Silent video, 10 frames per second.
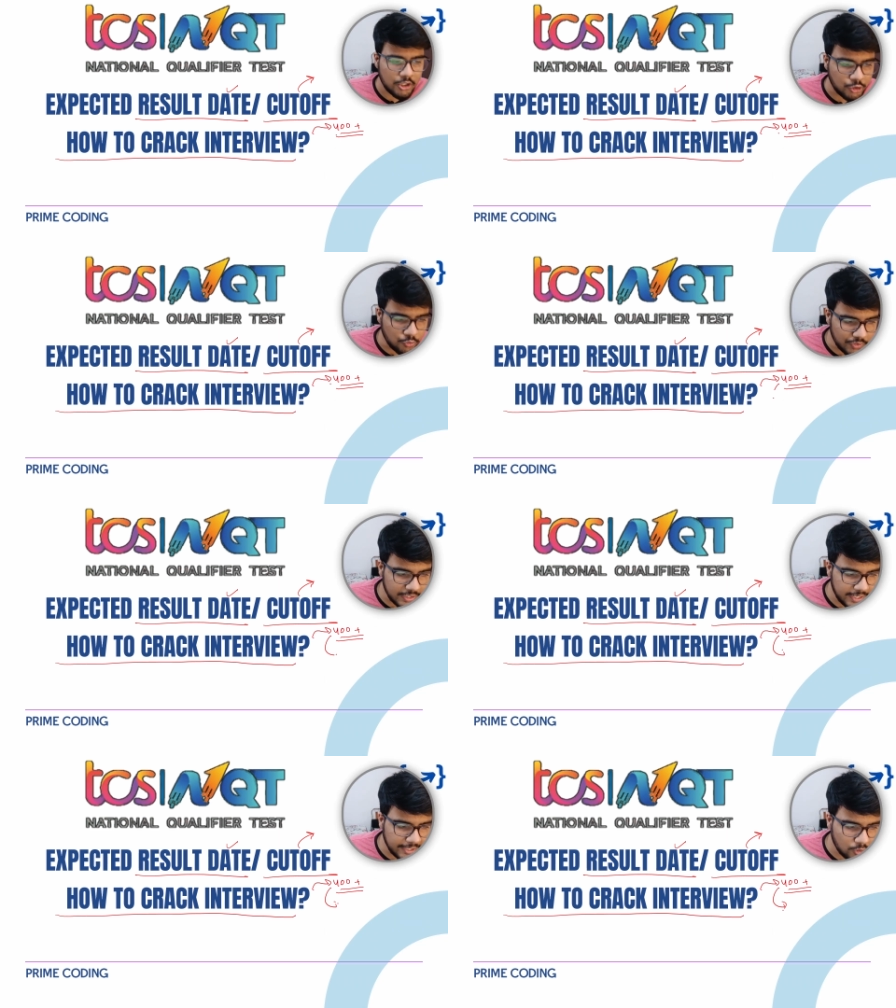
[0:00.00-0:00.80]
you
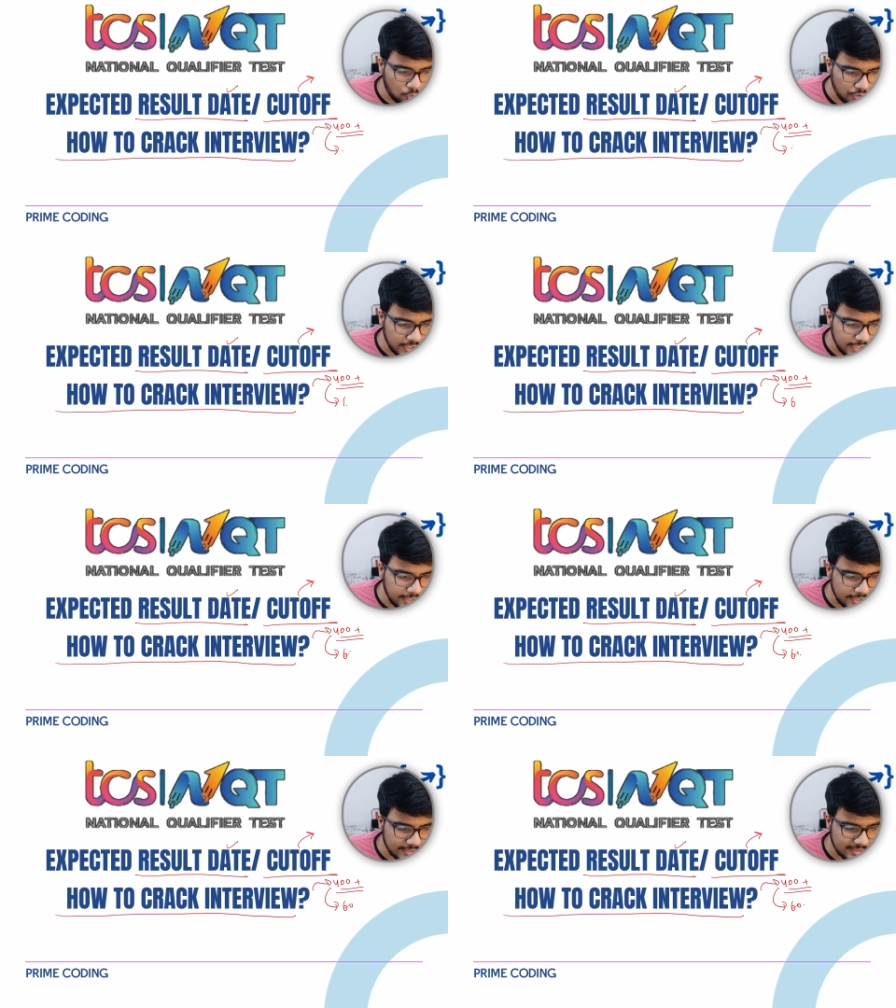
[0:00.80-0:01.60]
will get
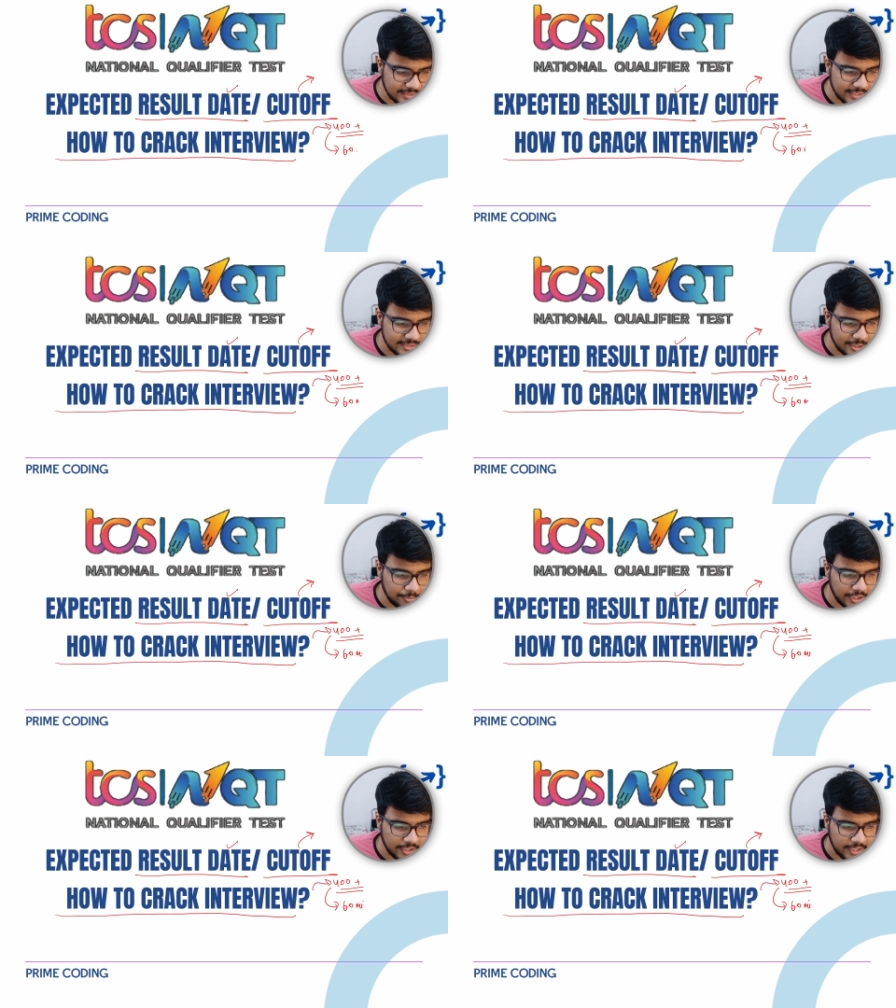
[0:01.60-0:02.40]
only in 60
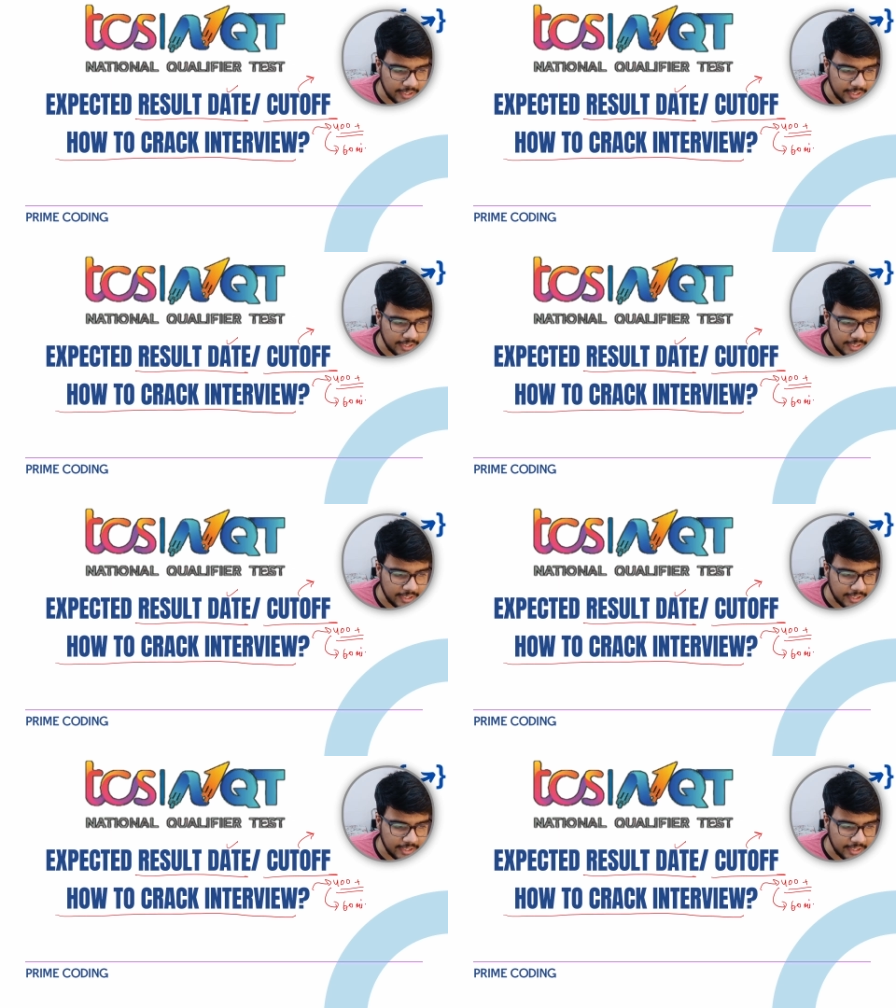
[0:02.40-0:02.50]
minutes,